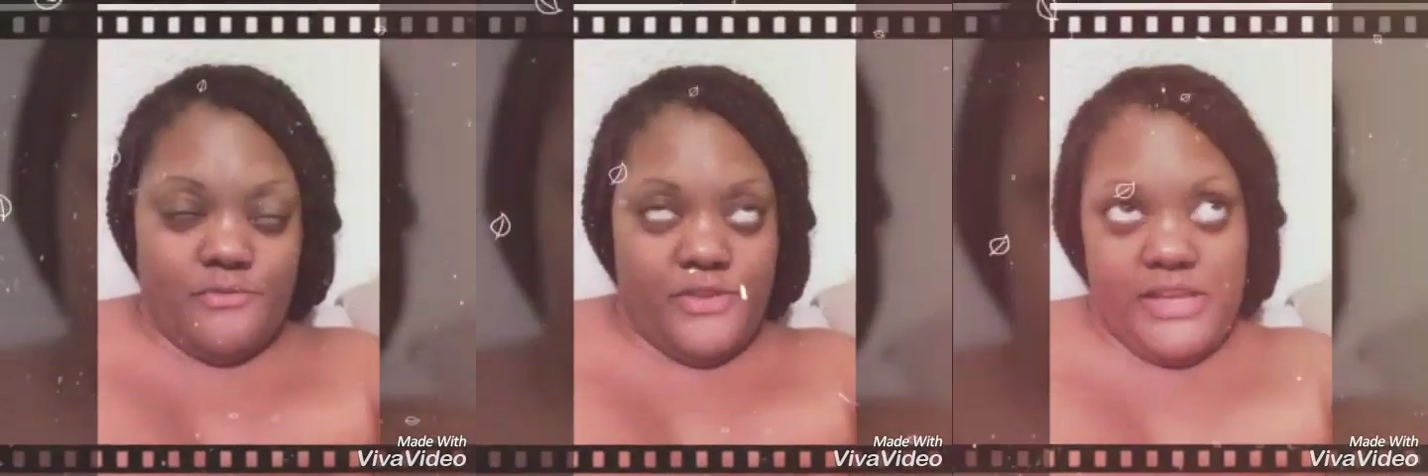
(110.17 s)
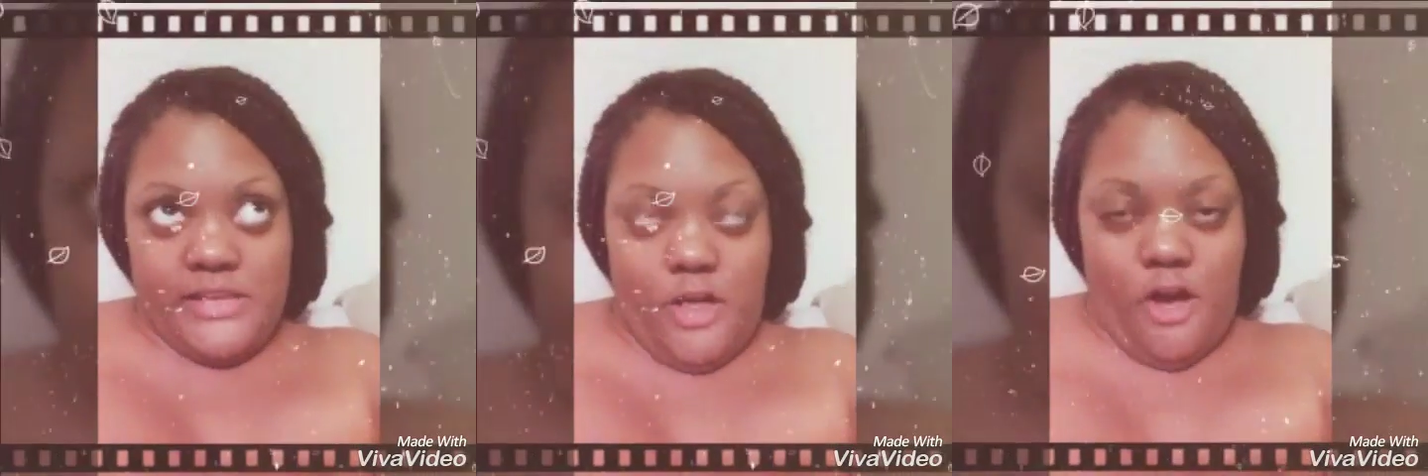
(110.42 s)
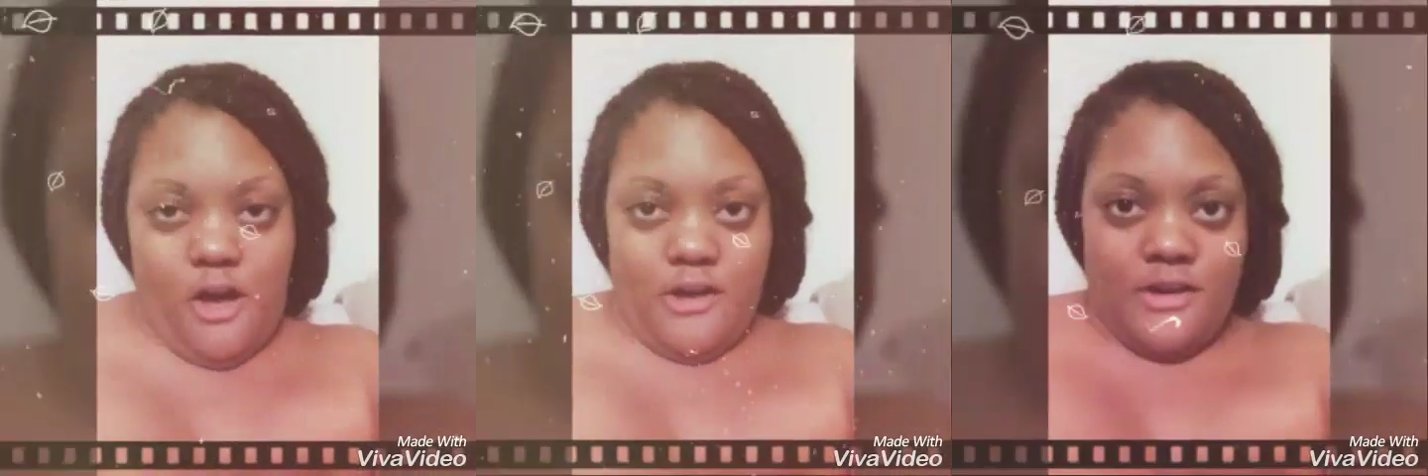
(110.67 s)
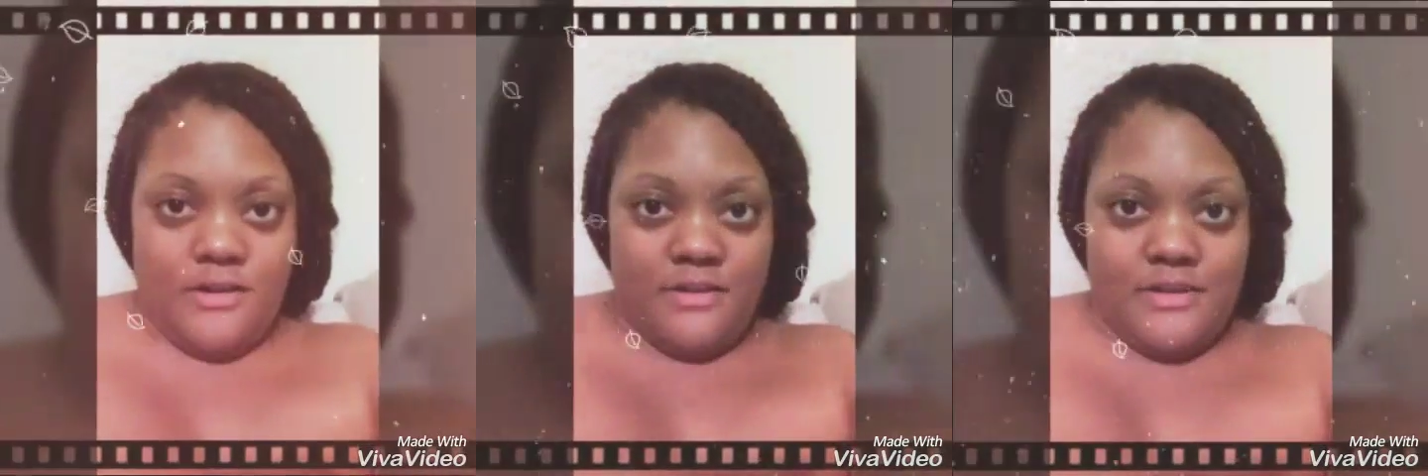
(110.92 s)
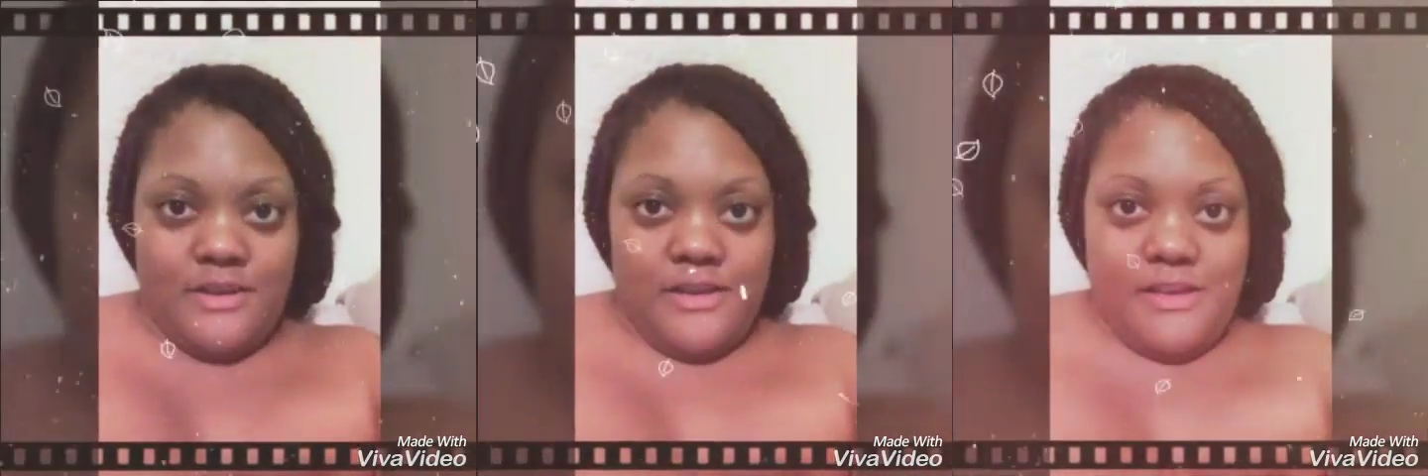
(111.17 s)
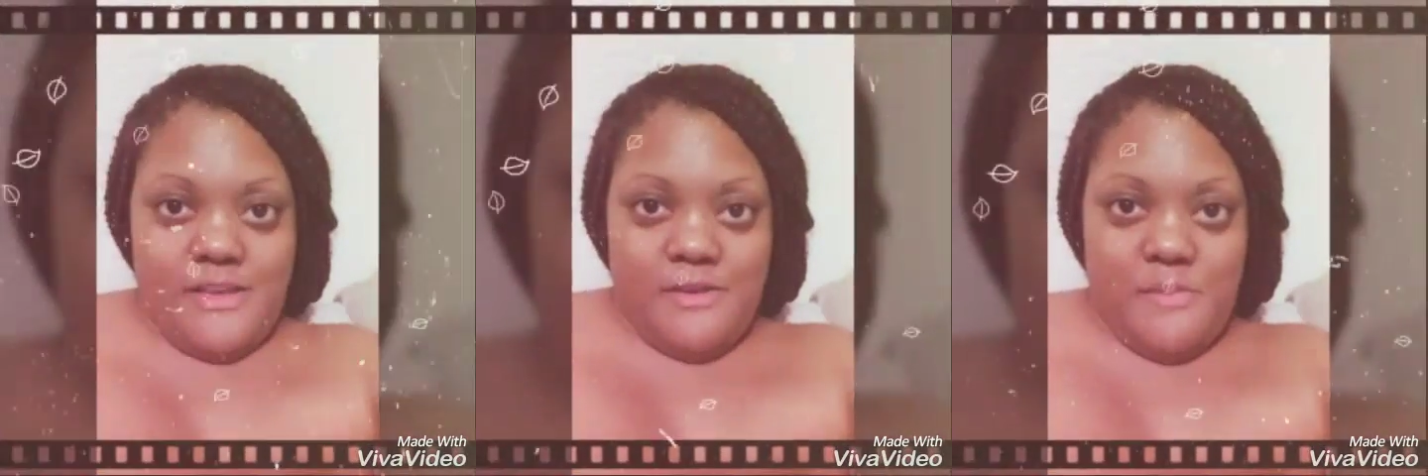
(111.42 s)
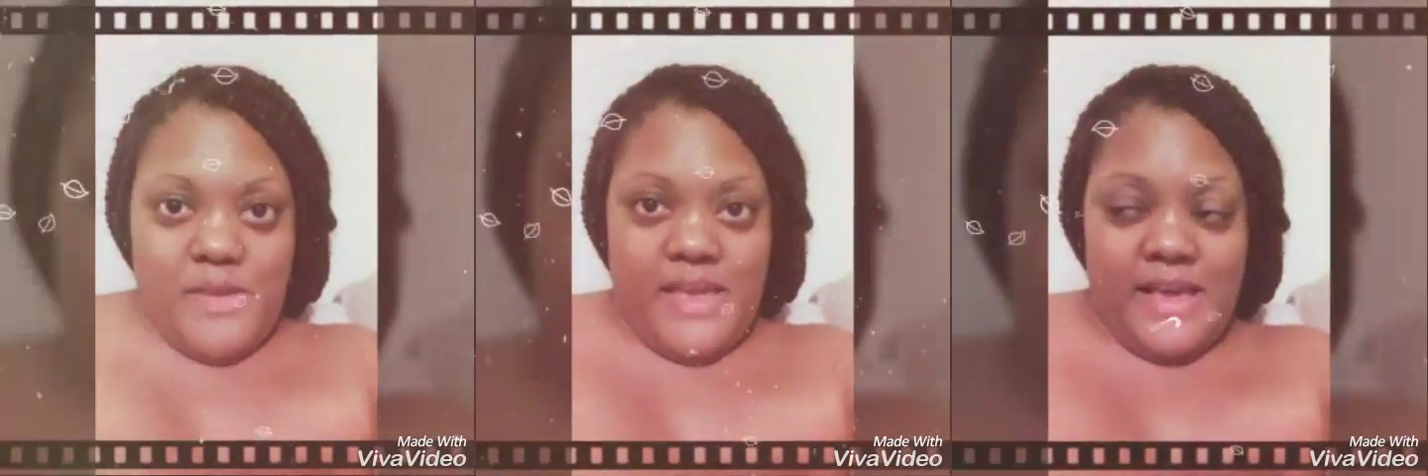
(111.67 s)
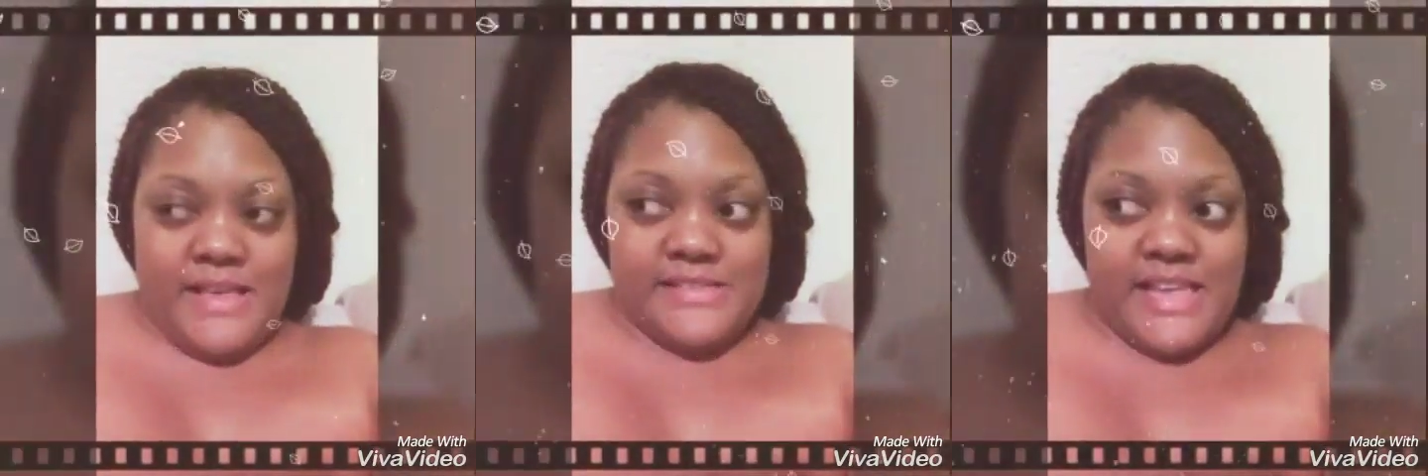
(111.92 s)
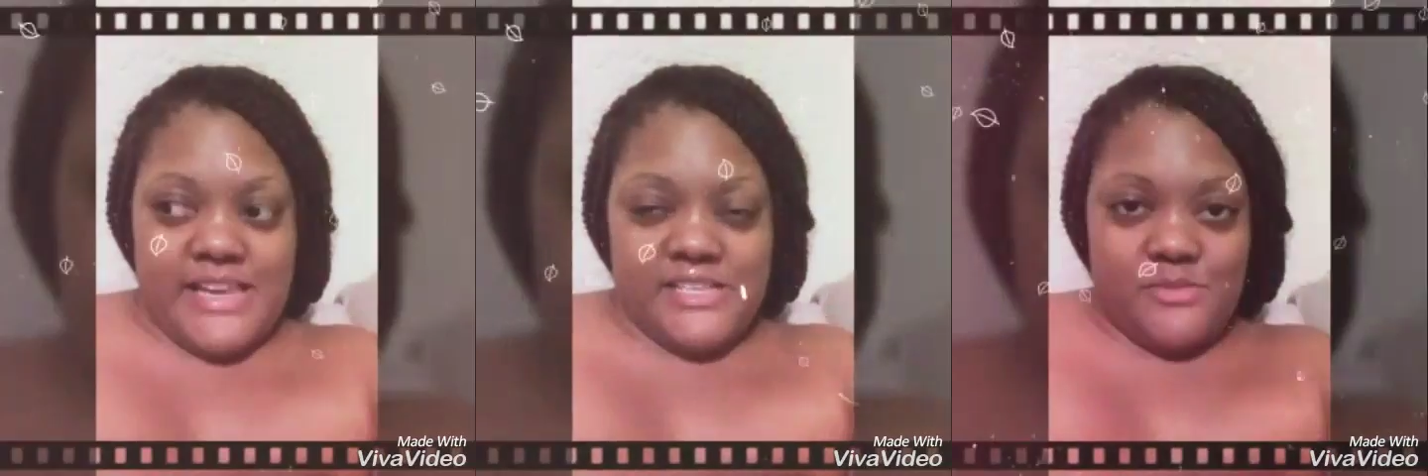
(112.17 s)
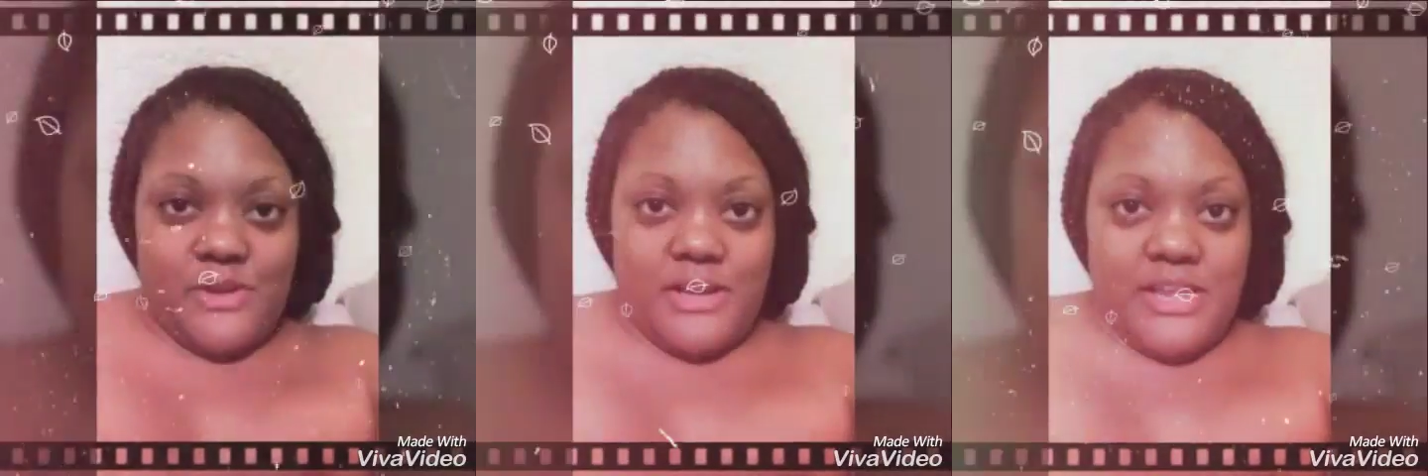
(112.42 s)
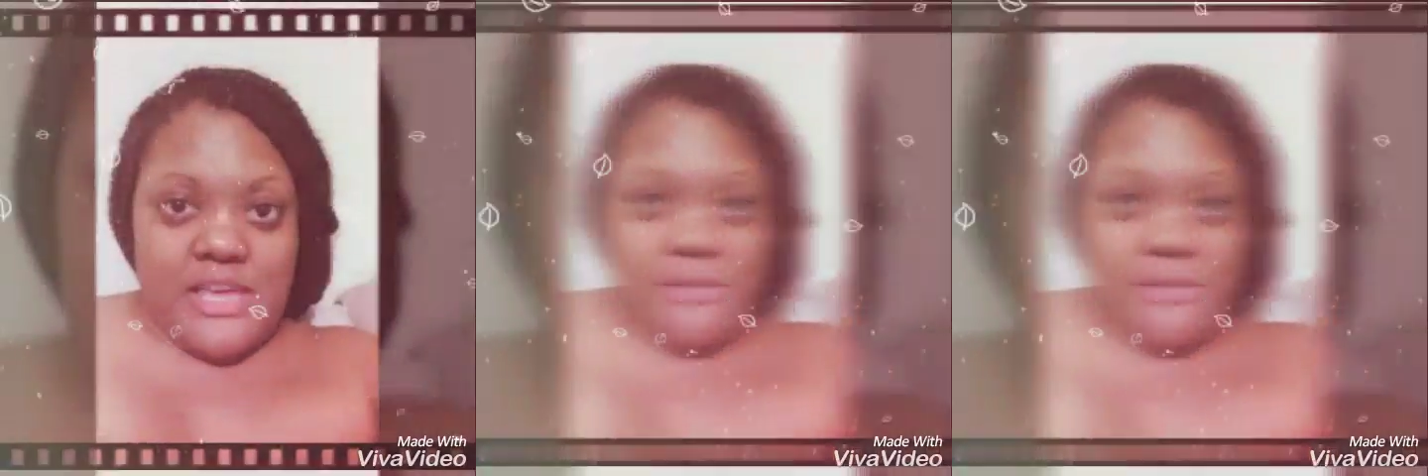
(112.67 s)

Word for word: or vlog because I just wanted